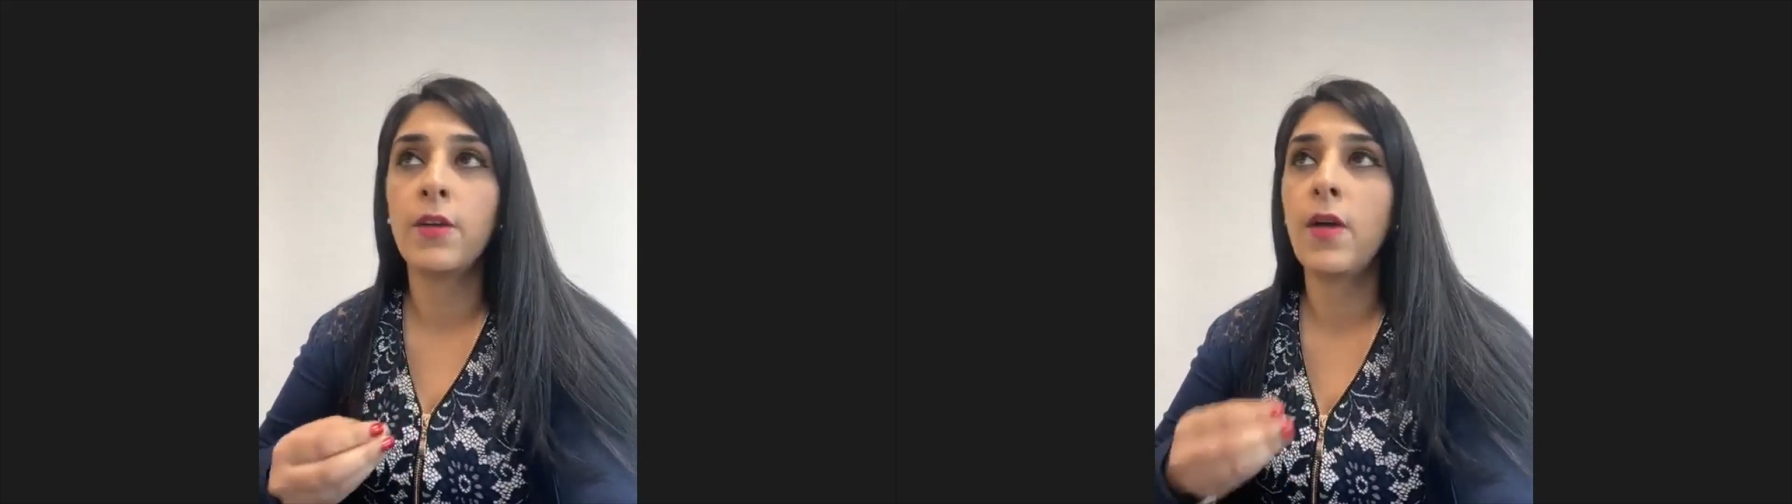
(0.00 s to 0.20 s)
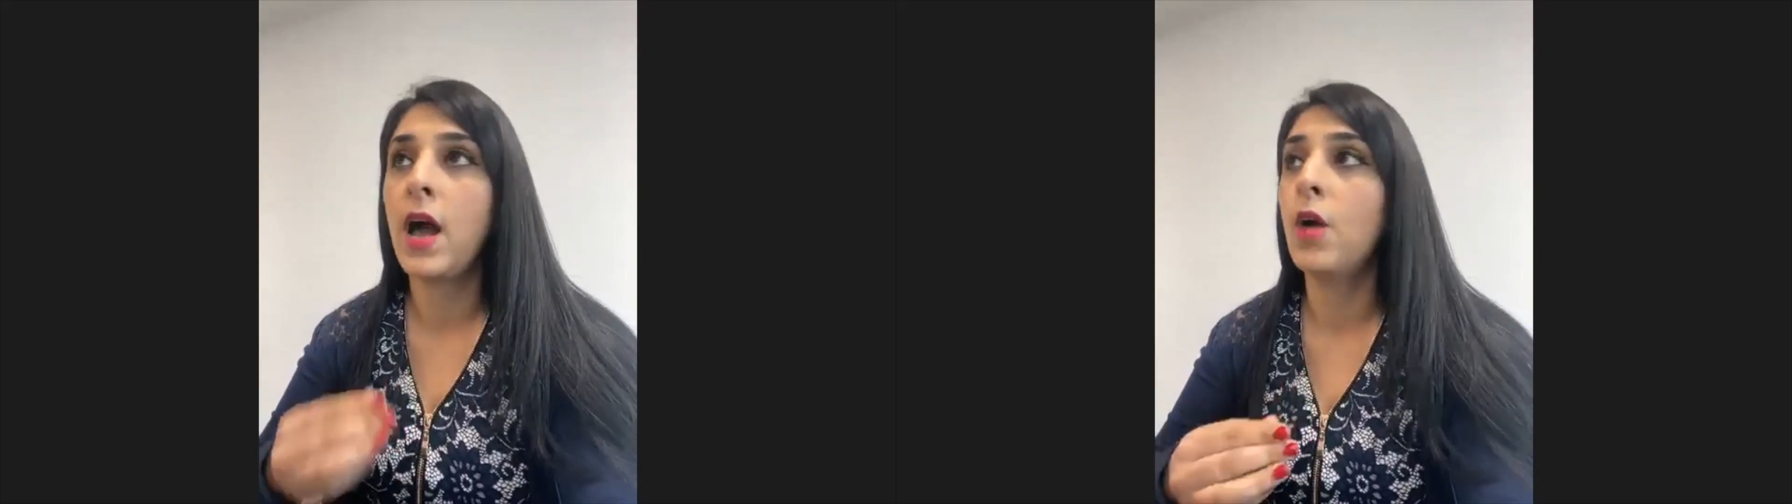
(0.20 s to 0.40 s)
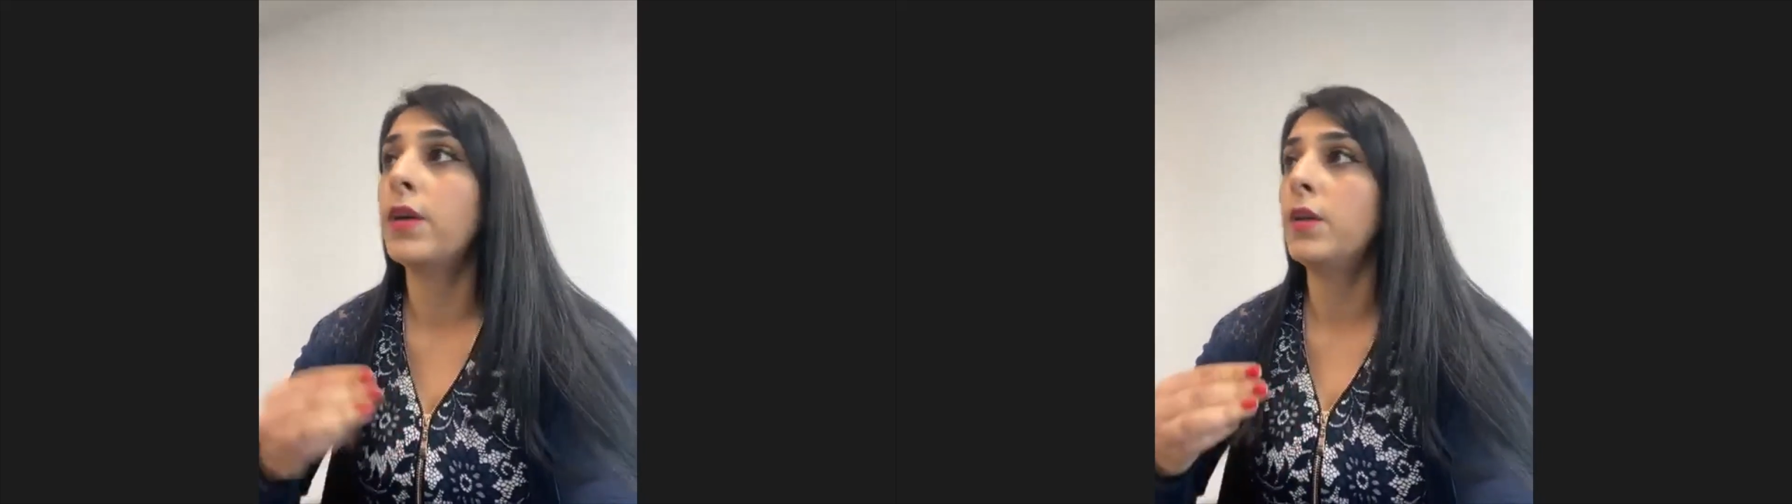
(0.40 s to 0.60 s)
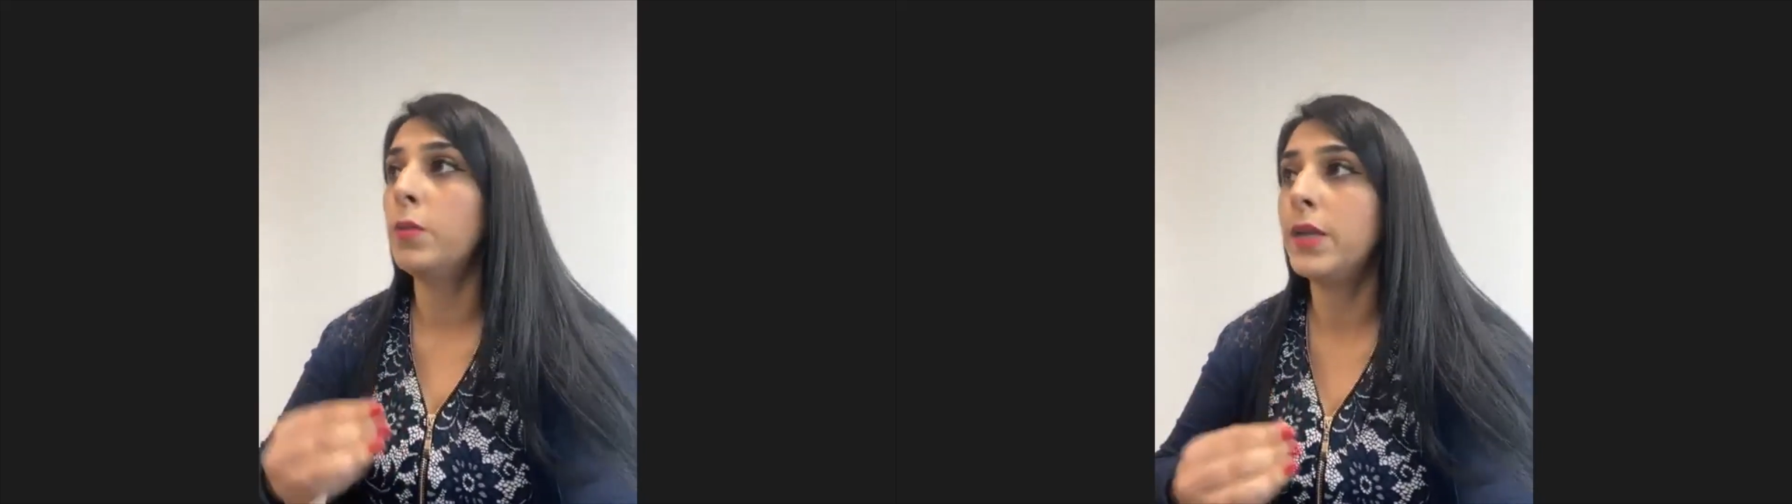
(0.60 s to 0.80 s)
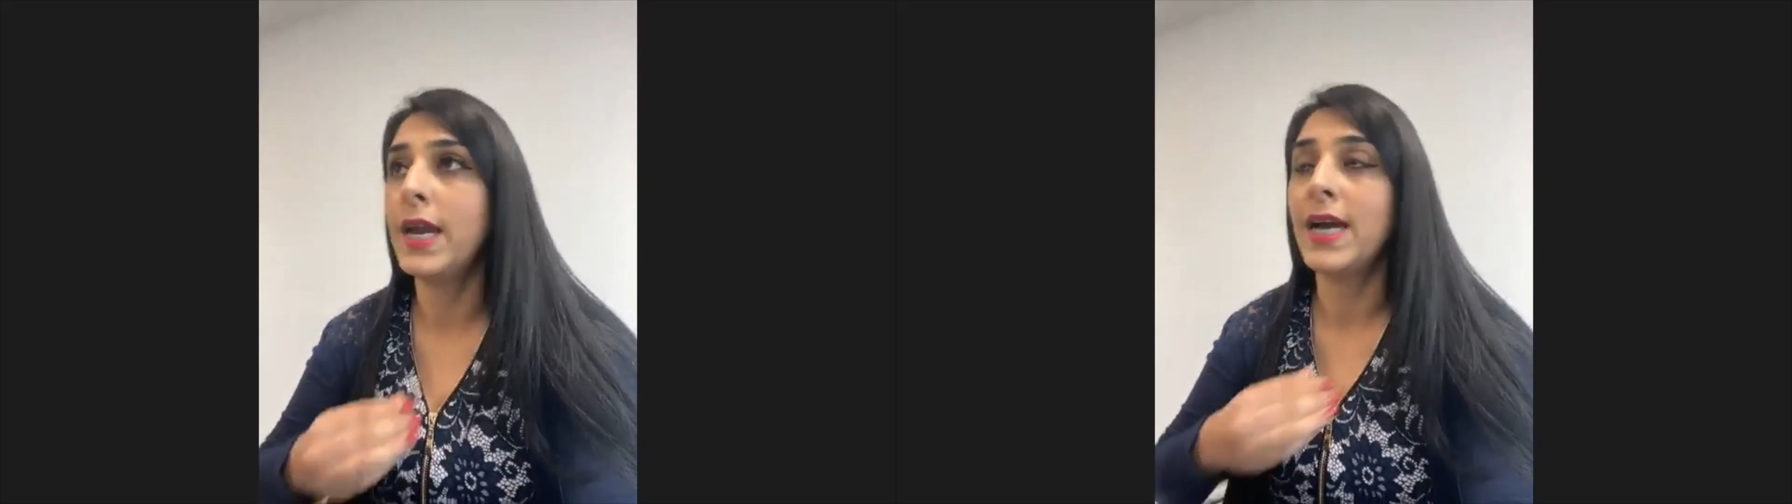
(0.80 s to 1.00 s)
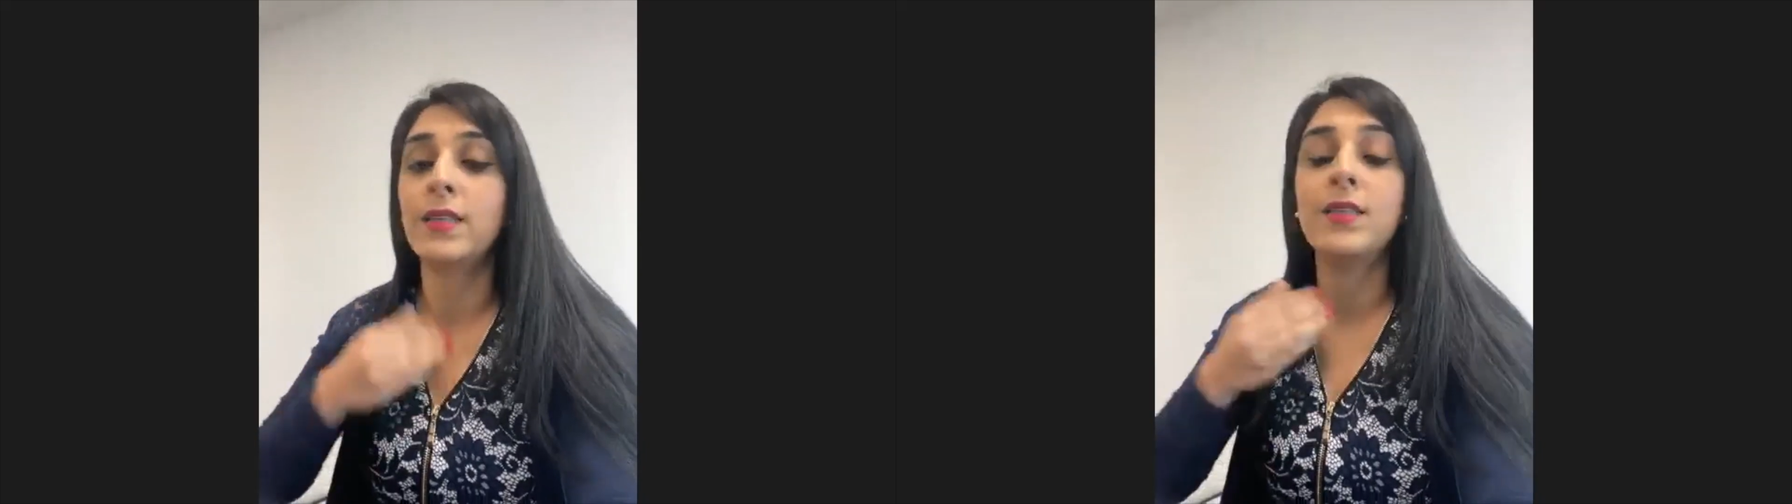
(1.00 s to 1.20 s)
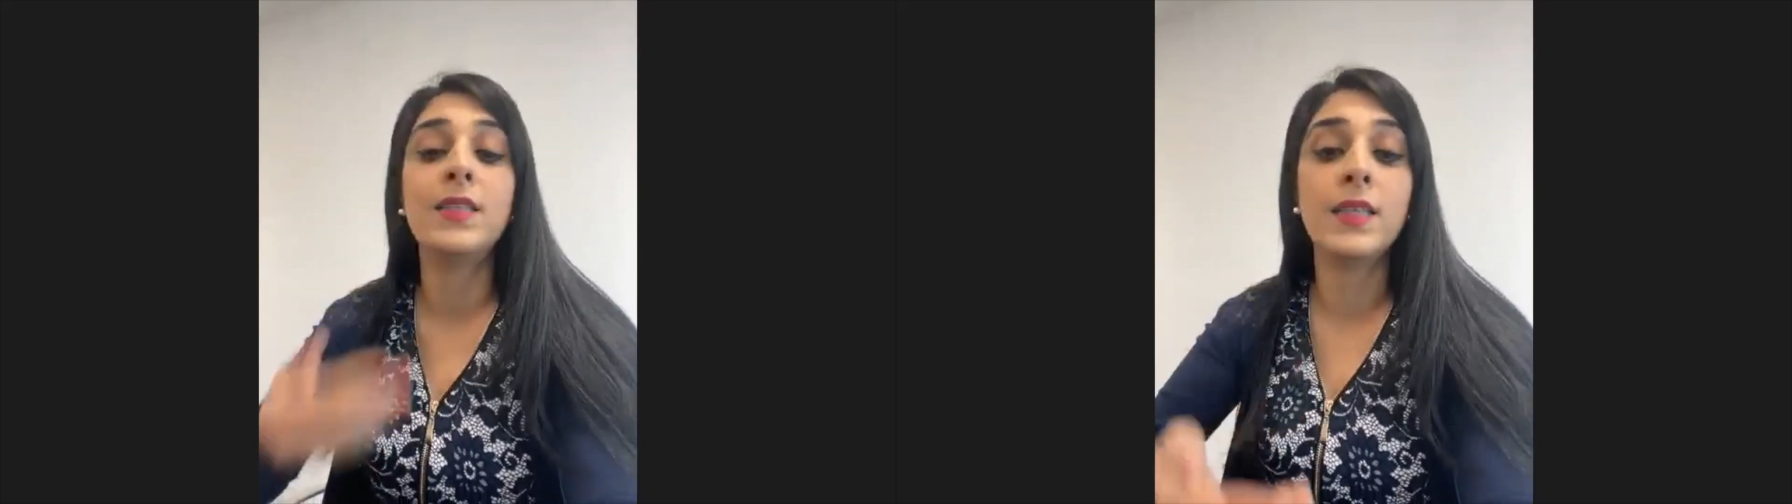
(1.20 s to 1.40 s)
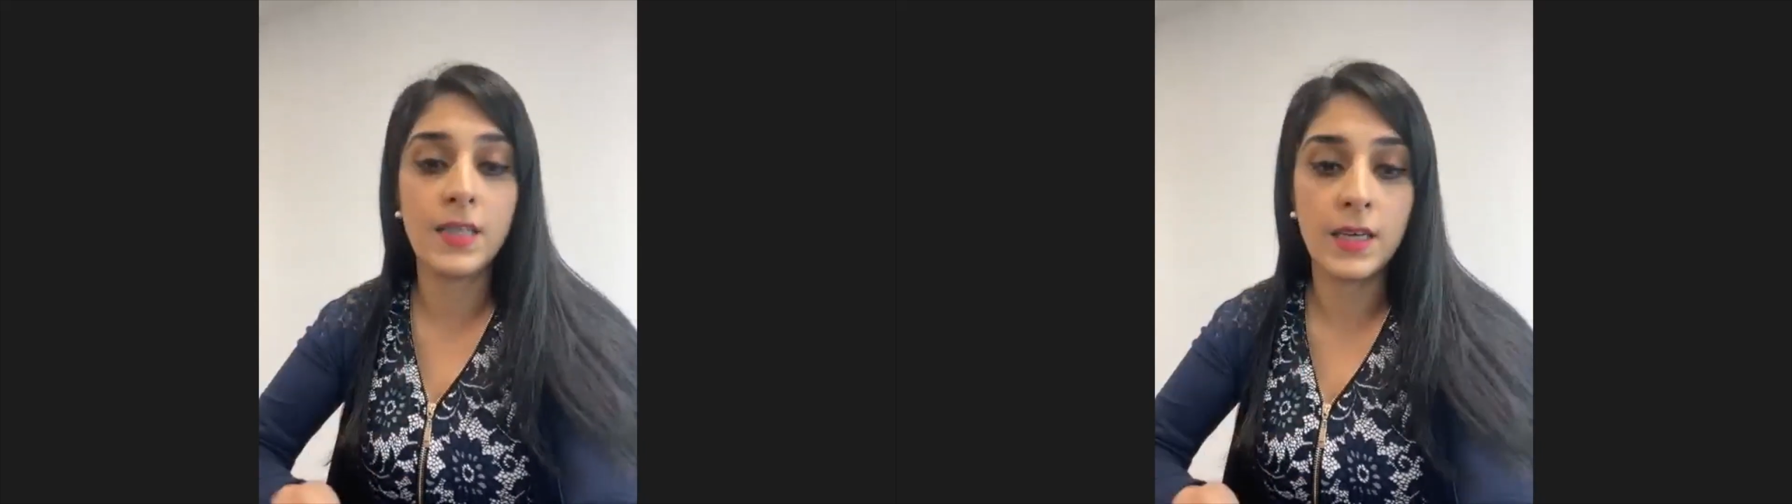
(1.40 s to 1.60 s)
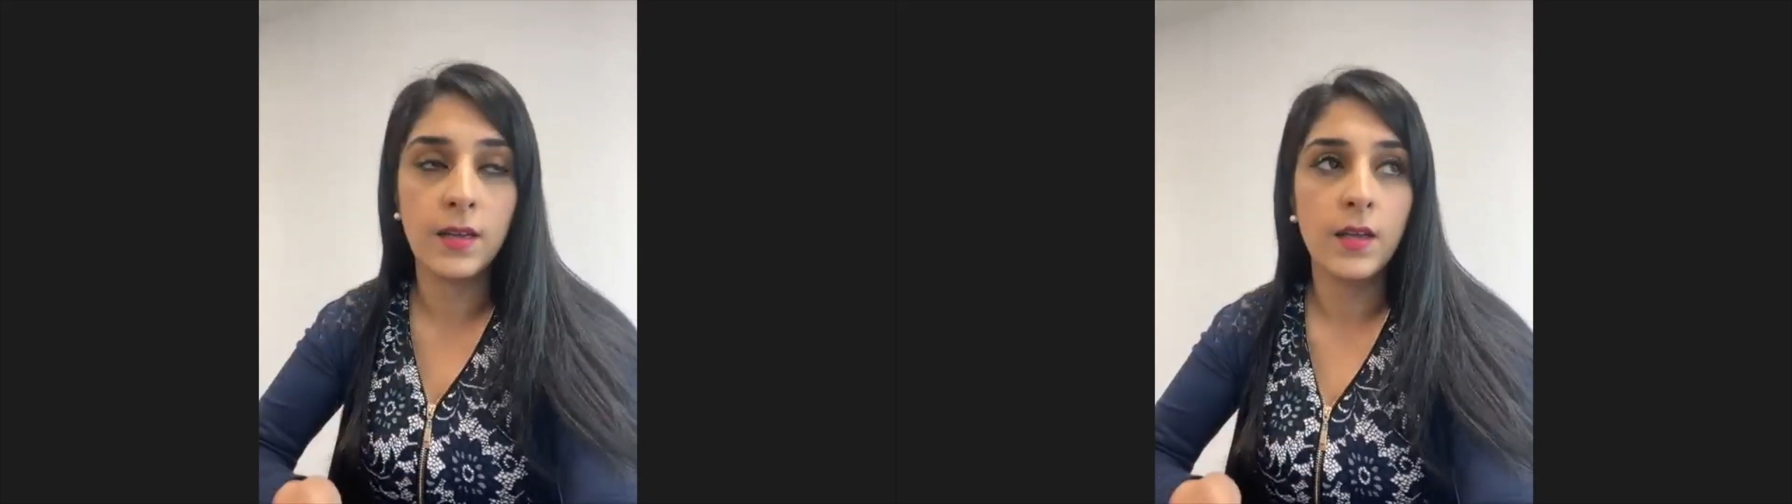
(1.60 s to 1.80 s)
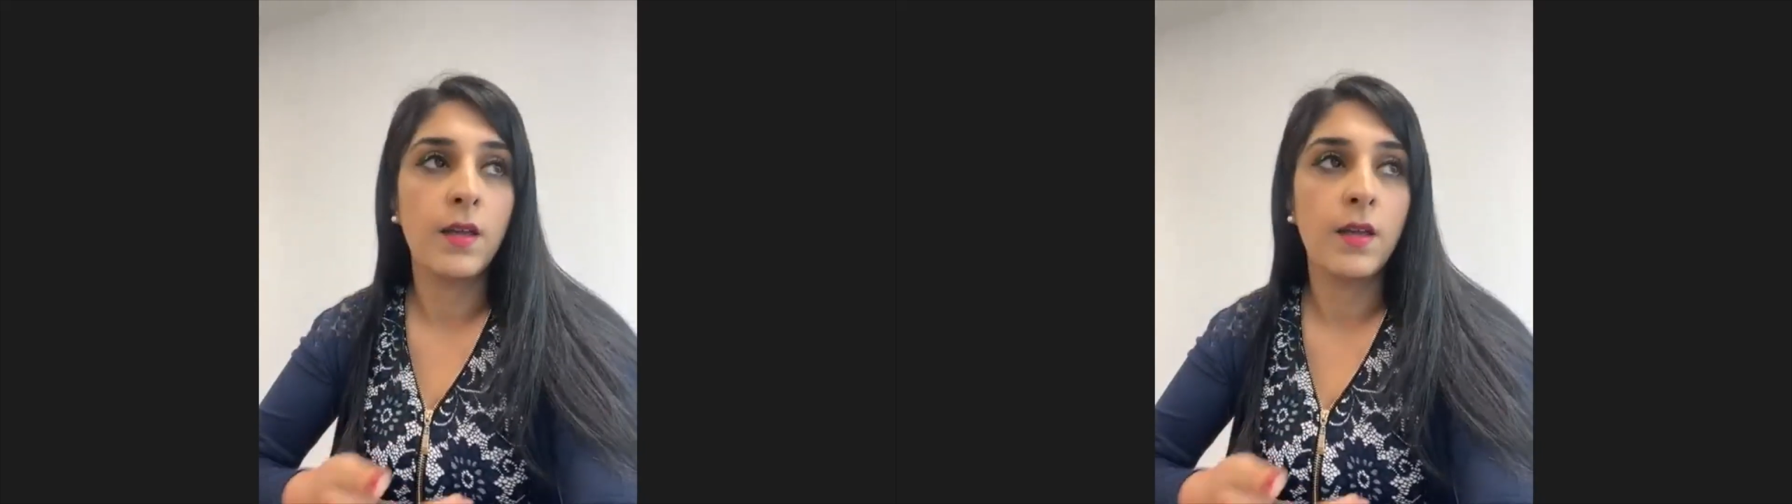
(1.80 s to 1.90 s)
how can we as a city